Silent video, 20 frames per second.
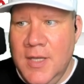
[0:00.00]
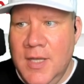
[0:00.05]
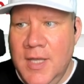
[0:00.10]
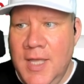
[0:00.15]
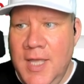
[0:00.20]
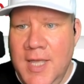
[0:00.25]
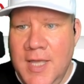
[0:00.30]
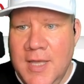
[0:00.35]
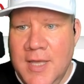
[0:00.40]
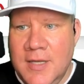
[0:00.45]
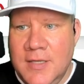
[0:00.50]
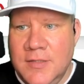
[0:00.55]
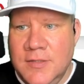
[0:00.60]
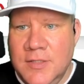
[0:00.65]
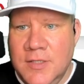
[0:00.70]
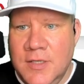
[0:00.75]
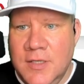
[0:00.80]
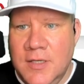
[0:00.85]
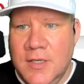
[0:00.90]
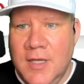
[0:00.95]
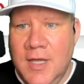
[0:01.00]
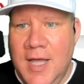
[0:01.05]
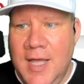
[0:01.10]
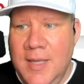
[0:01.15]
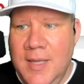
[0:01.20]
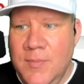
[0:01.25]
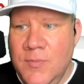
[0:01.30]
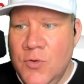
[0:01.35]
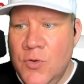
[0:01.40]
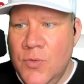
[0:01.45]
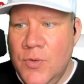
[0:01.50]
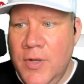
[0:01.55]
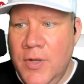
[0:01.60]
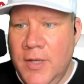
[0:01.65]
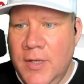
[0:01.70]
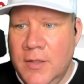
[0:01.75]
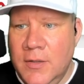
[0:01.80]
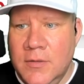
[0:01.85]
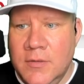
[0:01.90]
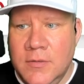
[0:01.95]
and I am
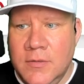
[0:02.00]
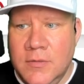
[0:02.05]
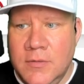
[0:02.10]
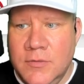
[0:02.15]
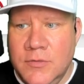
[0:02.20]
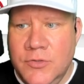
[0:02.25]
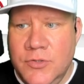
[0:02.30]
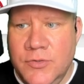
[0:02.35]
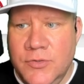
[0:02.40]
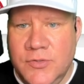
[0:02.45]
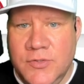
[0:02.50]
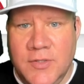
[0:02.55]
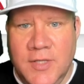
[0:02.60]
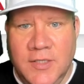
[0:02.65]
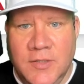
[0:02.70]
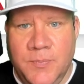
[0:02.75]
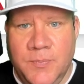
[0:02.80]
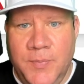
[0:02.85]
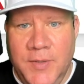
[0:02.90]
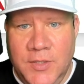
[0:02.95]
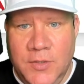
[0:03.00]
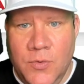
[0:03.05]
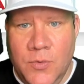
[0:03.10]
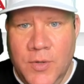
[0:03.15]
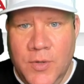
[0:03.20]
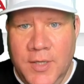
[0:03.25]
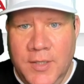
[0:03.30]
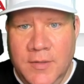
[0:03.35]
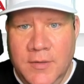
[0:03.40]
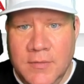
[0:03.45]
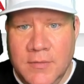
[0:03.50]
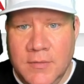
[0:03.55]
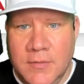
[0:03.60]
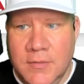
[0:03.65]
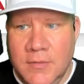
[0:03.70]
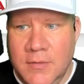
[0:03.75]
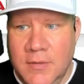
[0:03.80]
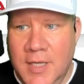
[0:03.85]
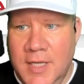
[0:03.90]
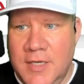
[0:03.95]
going to select Bitcoin,
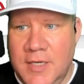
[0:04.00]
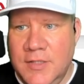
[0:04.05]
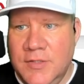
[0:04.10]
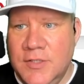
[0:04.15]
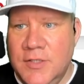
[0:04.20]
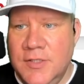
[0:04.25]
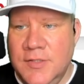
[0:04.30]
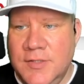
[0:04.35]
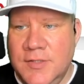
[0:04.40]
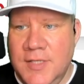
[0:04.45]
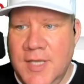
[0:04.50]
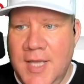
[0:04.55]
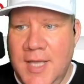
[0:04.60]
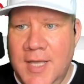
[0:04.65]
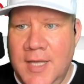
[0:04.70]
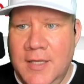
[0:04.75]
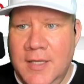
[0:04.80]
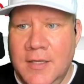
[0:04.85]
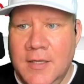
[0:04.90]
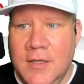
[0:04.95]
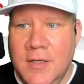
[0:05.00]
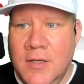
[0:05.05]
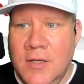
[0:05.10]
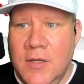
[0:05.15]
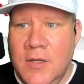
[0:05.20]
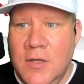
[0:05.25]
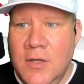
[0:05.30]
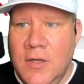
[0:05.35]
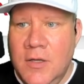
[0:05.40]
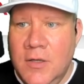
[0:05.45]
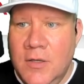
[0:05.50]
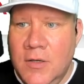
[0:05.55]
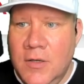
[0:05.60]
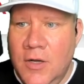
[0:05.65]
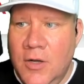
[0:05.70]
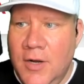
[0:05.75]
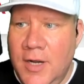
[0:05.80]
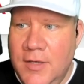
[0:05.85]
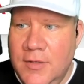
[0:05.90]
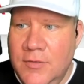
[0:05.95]
and it's going to say,
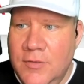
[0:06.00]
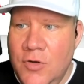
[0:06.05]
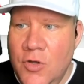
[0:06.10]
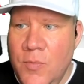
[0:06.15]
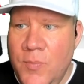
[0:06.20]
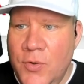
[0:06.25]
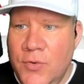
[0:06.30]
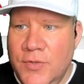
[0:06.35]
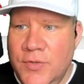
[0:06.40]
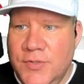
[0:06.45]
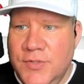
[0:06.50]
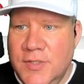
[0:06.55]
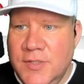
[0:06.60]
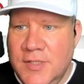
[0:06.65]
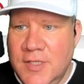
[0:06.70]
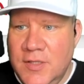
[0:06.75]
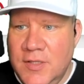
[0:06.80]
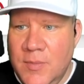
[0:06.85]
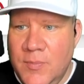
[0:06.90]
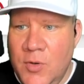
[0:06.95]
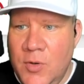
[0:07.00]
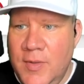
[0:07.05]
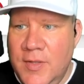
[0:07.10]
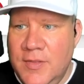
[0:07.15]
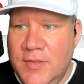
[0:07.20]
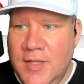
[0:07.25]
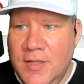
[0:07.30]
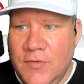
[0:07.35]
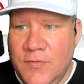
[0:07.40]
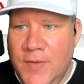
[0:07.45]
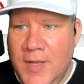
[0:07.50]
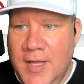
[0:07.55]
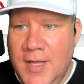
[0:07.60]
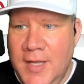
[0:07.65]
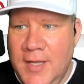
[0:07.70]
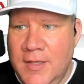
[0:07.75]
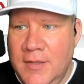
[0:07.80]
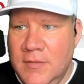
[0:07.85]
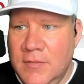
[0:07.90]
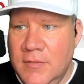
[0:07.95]
all right, no bonuses at the moment. That's
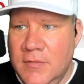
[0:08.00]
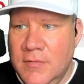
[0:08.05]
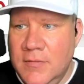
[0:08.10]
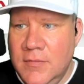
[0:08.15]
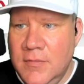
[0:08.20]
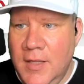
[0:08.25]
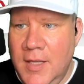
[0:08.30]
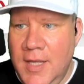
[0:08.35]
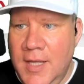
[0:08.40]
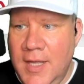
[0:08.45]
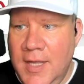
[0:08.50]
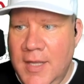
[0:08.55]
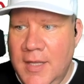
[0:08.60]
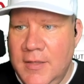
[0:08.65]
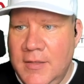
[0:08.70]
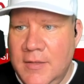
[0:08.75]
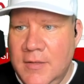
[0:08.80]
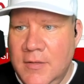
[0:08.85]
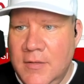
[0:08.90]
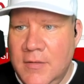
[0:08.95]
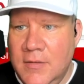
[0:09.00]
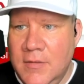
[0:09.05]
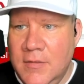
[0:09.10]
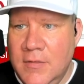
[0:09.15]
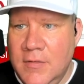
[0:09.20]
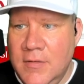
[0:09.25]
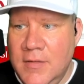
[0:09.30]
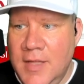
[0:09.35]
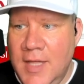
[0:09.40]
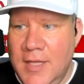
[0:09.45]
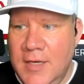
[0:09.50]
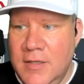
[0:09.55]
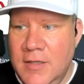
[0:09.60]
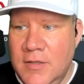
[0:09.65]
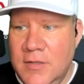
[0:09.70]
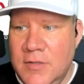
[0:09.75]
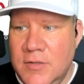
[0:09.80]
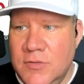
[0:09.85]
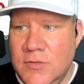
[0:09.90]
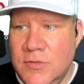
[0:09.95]
fine. And that
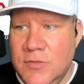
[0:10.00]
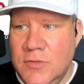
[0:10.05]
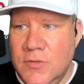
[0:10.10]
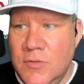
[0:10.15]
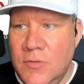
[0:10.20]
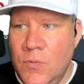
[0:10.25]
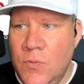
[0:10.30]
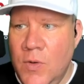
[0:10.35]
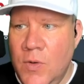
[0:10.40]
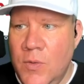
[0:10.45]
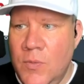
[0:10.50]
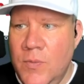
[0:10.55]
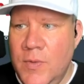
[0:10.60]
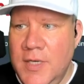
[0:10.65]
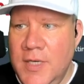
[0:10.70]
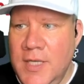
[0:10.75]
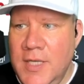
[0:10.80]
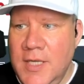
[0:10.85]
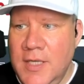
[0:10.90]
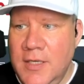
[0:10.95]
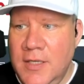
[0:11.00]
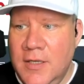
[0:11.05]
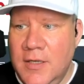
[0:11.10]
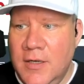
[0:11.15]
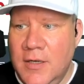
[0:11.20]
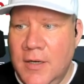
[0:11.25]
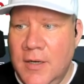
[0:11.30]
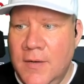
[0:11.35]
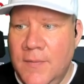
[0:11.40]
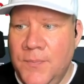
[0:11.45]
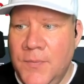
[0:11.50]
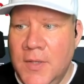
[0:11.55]
is what we need here